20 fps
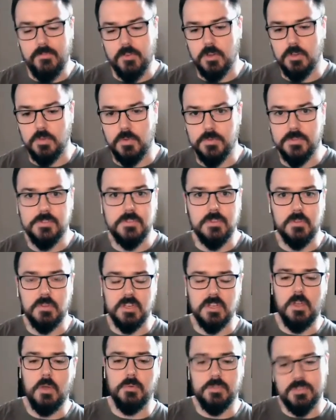afternoon so
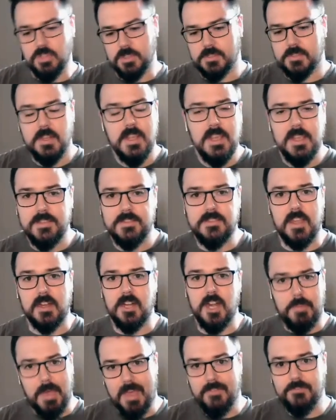you can go and just
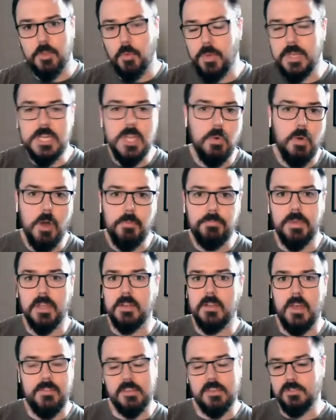set it up, have the window open,